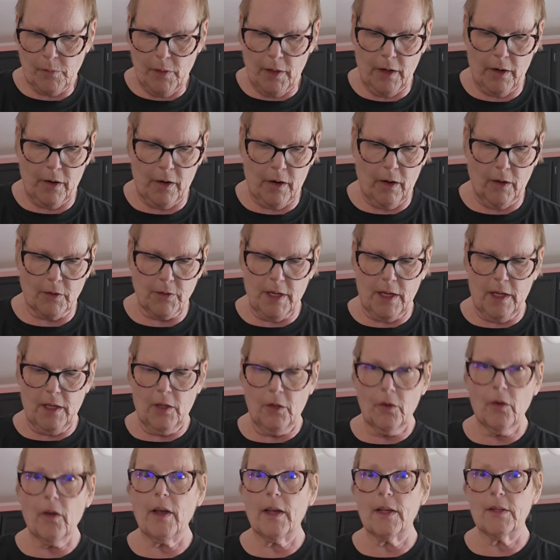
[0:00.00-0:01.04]
here, I'll
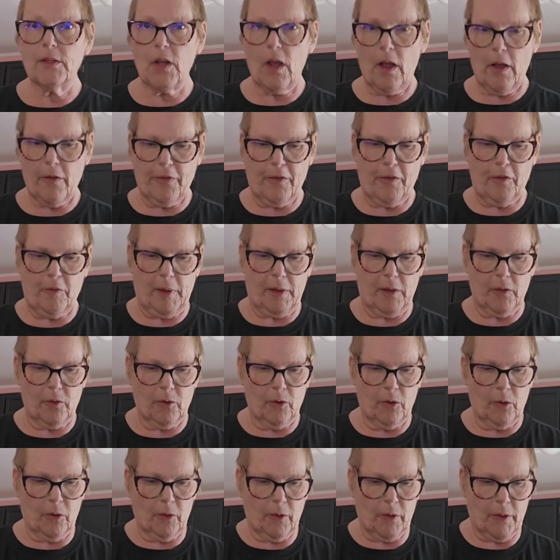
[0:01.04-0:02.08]
take you guys off of my
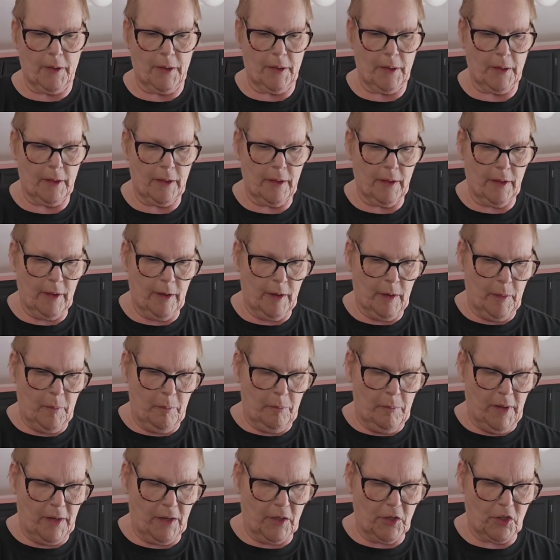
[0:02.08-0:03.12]
little
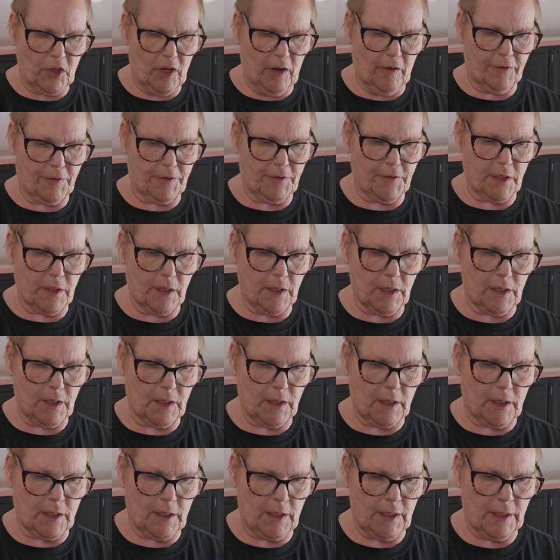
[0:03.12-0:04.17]
makeshift
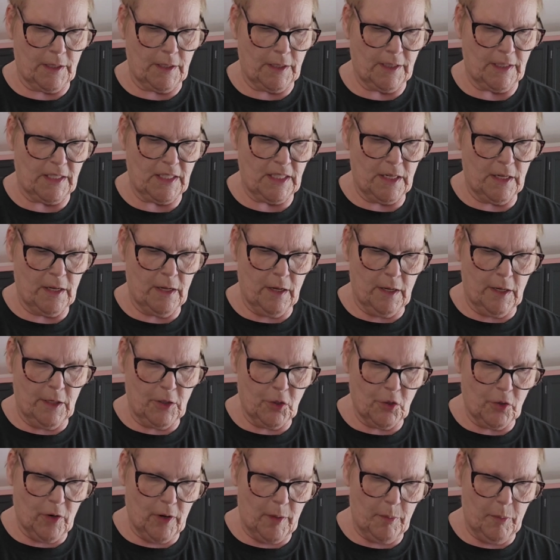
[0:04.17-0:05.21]

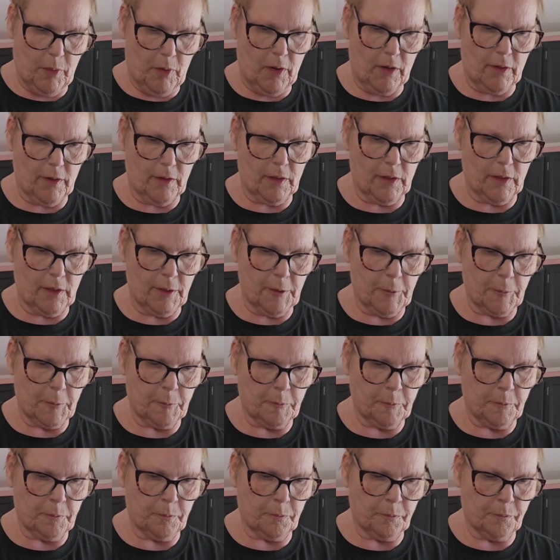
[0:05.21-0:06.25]
tripod,
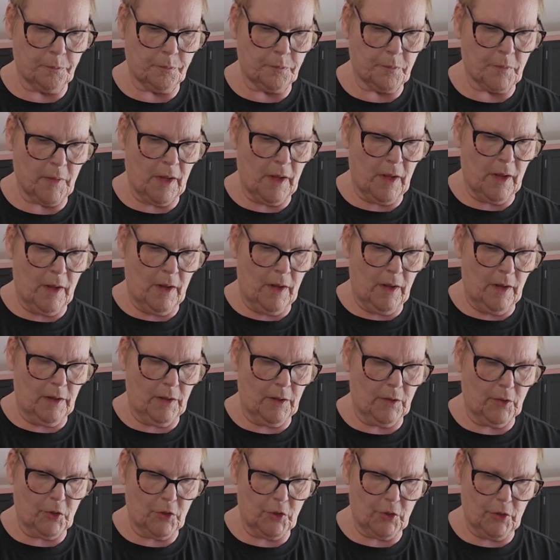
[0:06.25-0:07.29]

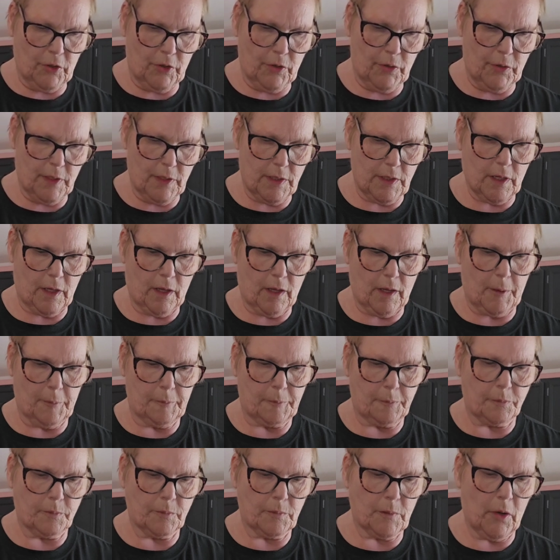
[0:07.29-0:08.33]
and I'll show you in a
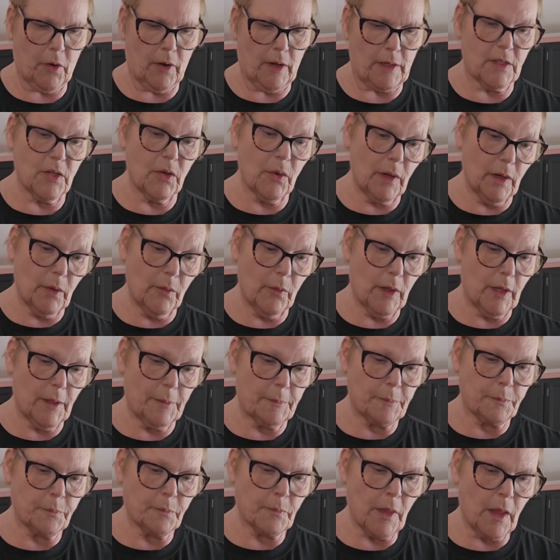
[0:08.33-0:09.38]
second. All right, so
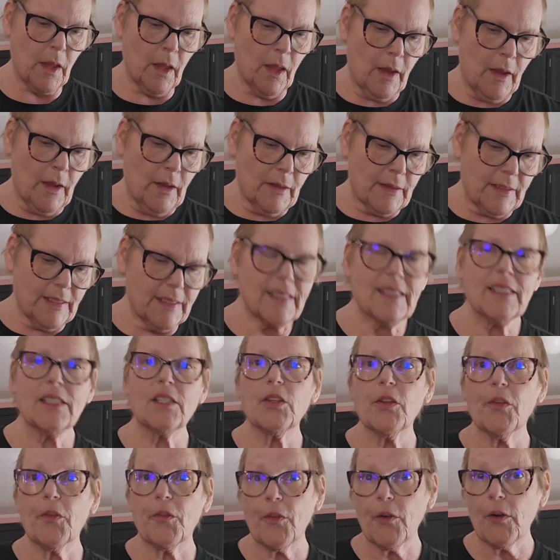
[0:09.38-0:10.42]
anyway, this
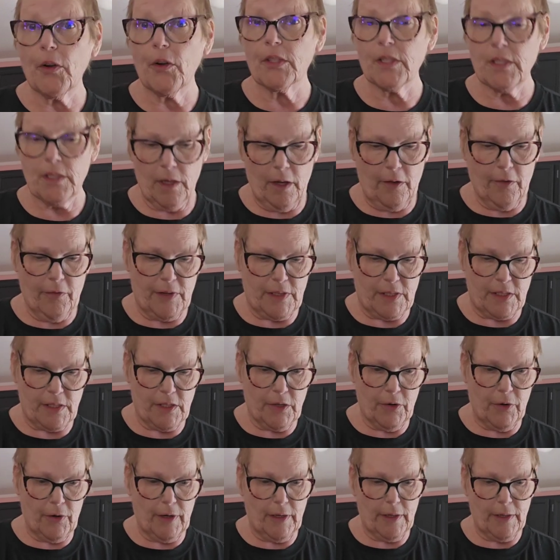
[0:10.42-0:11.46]
is the first of a
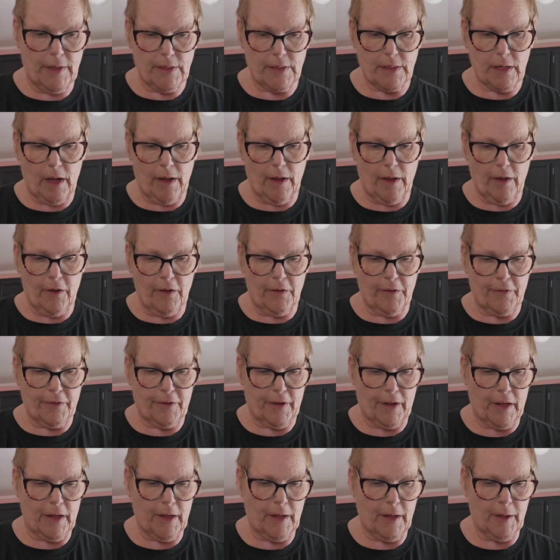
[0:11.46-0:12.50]
series
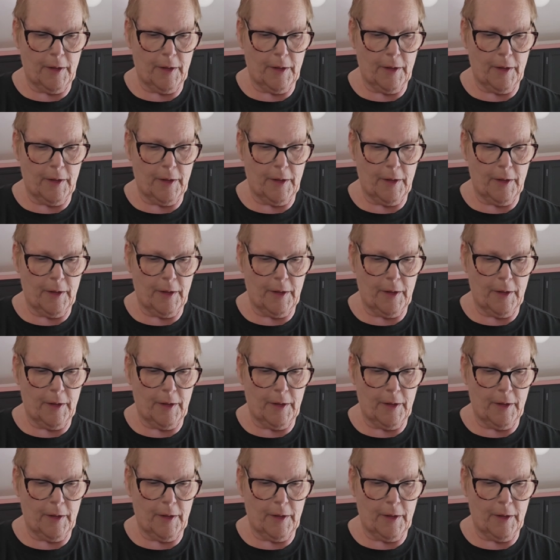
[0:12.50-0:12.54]
of